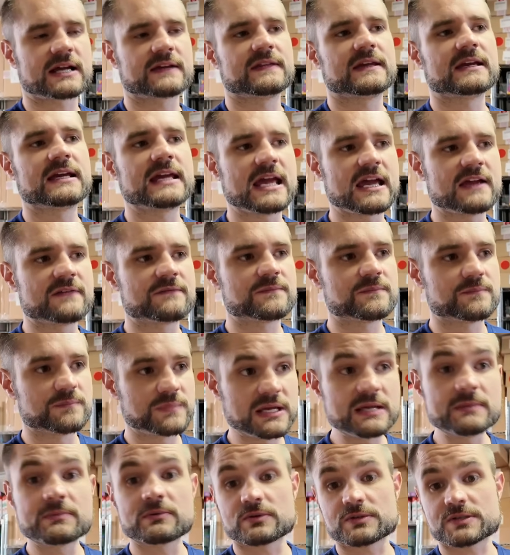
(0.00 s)
and they gave
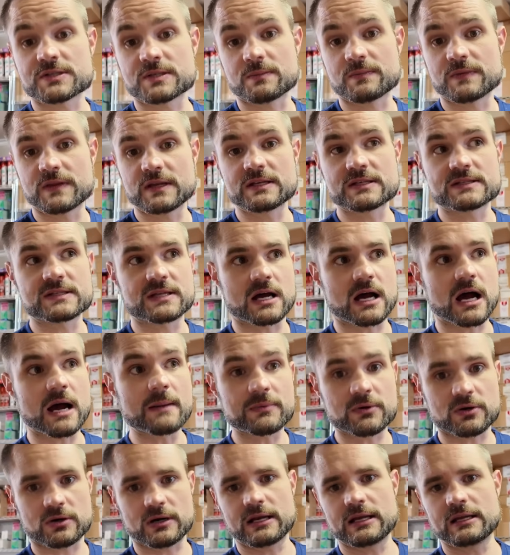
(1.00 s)
people some things to
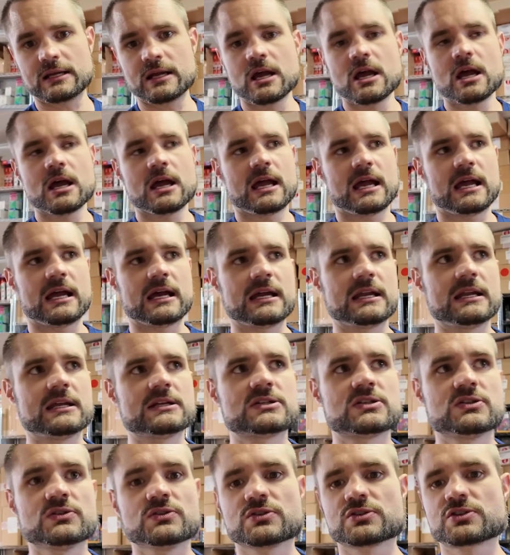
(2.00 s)
upgrade and
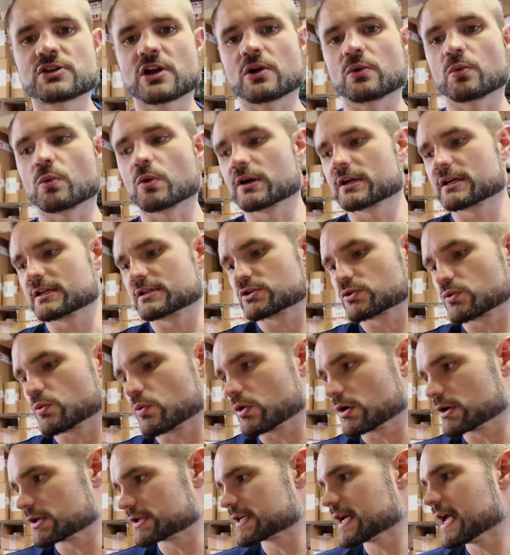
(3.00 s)
to start working
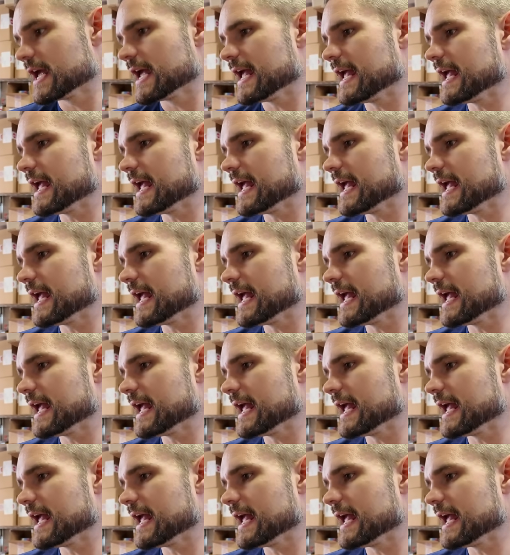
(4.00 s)
towards.